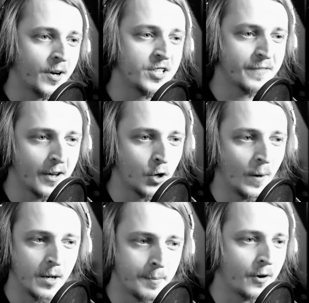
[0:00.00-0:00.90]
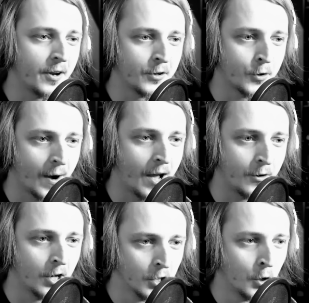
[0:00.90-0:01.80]
Grace found a way to bury
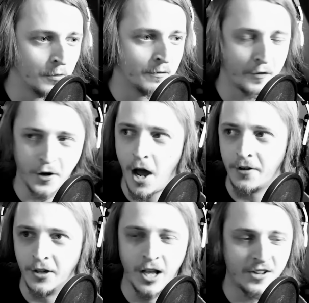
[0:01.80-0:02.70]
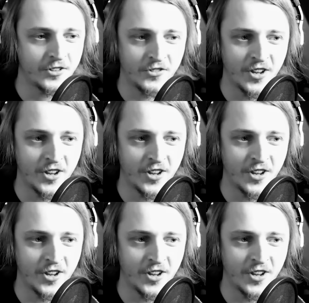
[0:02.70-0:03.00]
underground, alone, forgotten, and lost the